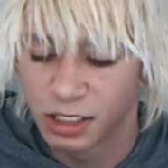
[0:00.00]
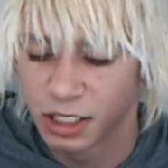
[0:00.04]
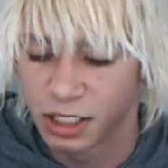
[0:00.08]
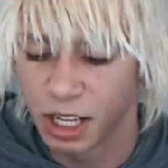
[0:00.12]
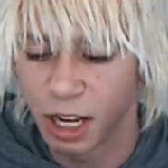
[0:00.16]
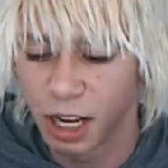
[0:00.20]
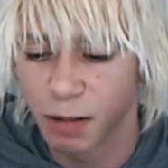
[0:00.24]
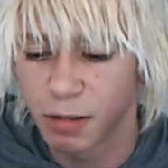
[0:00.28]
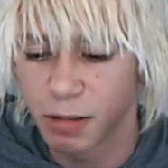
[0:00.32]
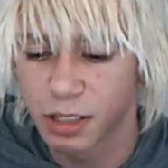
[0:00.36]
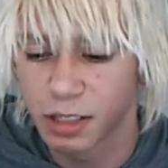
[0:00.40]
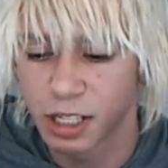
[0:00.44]

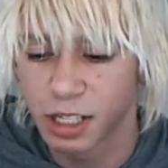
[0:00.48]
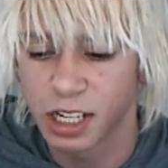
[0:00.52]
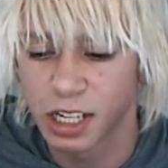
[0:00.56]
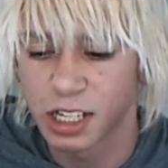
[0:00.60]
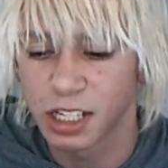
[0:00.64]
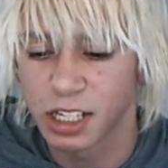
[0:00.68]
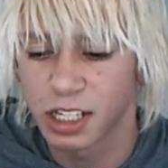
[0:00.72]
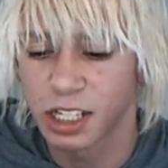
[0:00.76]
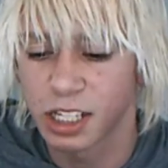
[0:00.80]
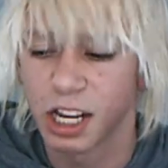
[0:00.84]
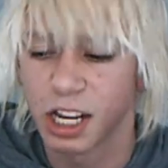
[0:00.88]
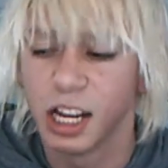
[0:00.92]
It was
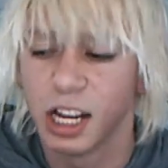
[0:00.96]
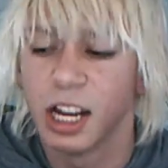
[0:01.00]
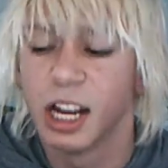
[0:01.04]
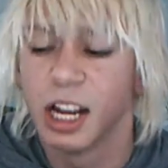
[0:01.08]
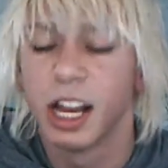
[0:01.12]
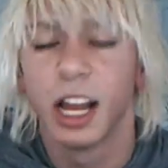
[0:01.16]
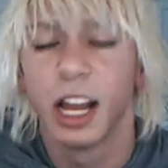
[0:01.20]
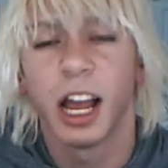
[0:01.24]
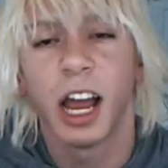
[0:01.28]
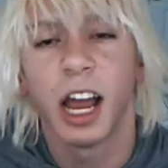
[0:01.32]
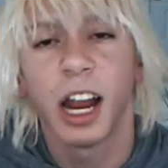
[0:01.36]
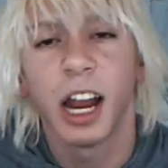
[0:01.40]
unnecessary.
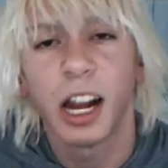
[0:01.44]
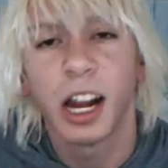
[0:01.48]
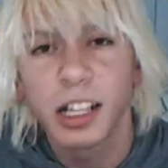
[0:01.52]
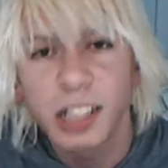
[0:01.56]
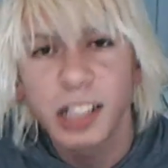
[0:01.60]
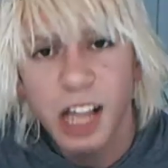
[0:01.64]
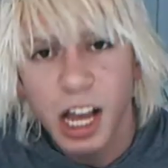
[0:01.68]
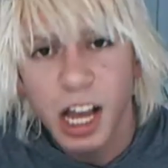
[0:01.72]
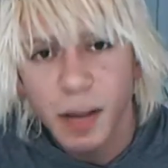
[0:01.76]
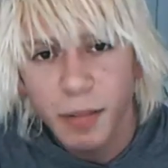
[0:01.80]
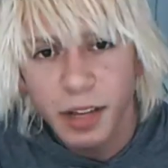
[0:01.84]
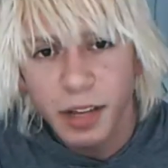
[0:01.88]
And on
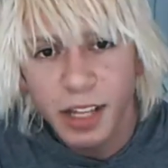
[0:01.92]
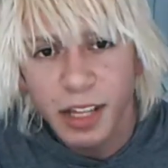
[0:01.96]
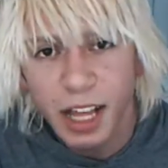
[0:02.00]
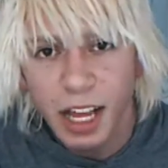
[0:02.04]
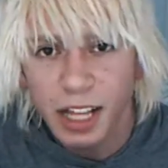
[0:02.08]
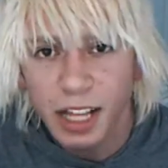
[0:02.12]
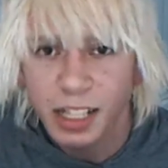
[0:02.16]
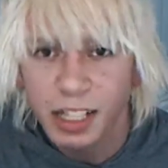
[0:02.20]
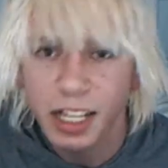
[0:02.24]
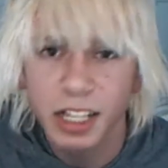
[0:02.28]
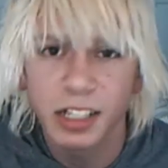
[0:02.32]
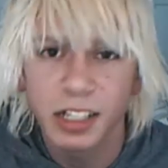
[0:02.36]
top of
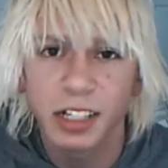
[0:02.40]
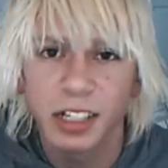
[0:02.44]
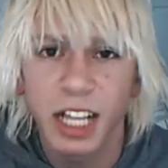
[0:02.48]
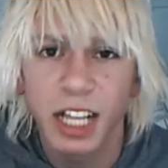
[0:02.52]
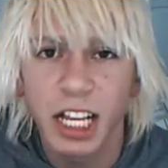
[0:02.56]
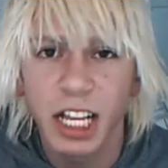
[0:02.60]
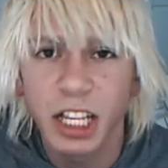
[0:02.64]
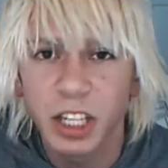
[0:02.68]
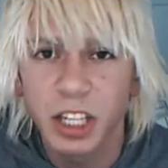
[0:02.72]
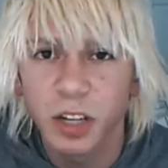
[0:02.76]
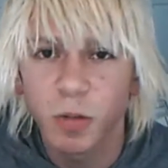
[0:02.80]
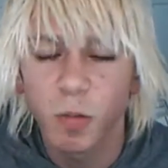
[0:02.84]
that, they took
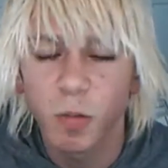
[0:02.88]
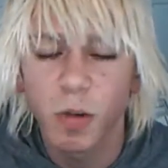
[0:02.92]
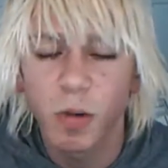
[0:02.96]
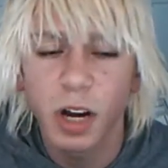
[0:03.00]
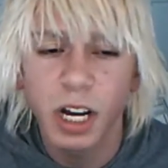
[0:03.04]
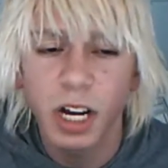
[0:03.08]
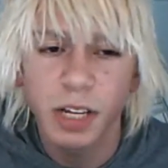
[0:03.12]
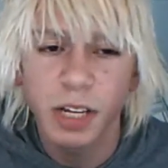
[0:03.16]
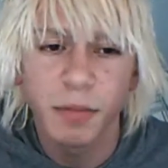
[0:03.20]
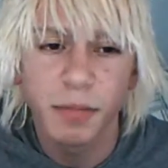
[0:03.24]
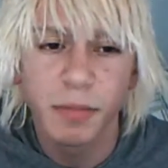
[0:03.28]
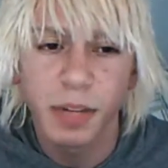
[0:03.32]
like
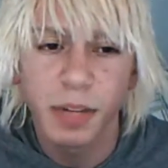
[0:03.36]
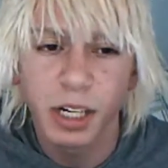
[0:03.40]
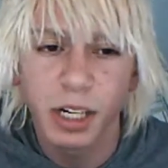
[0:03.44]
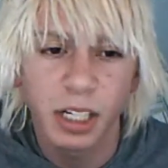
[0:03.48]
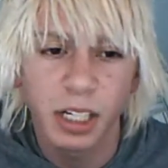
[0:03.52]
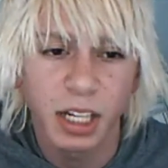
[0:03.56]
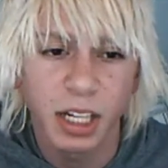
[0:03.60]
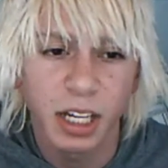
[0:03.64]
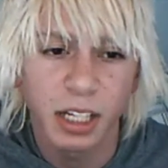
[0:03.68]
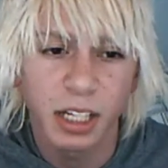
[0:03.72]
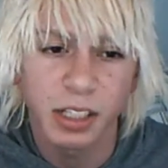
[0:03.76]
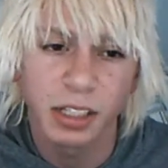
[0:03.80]
20
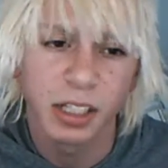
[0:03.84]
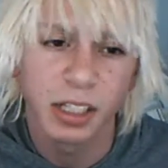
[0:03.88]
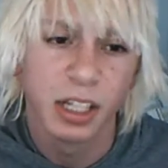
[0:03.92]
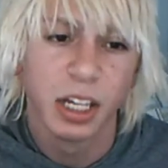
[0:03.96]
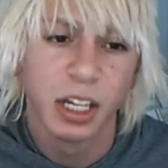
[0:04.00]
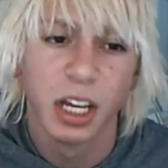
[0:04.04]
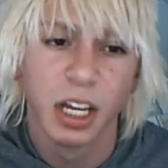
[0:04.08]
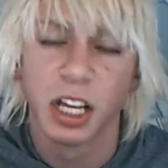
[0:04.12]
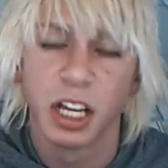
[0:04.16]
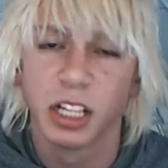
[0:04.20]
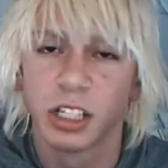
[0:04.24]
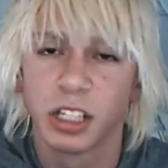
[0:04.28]
minutes
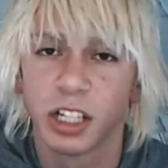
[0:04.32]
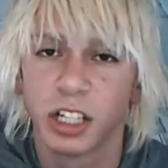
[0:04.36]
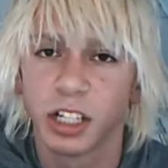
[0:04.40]
to